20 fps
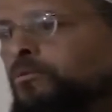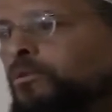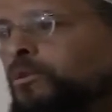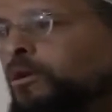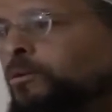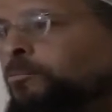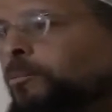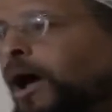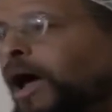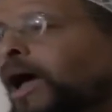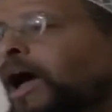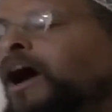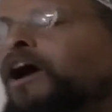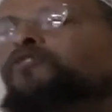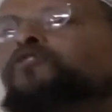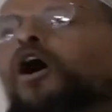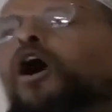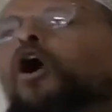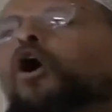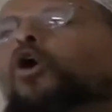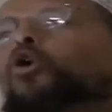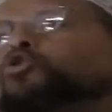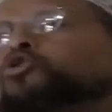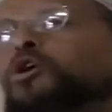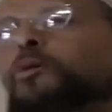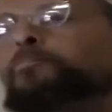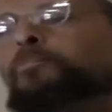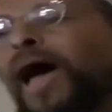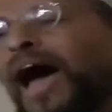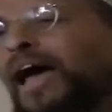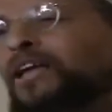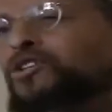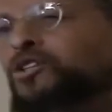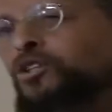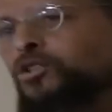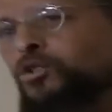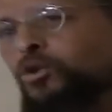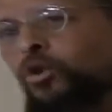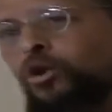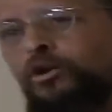It might have holes and
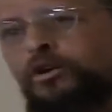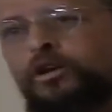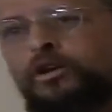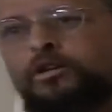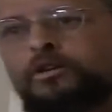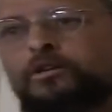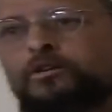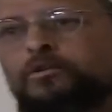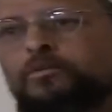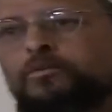patches on it.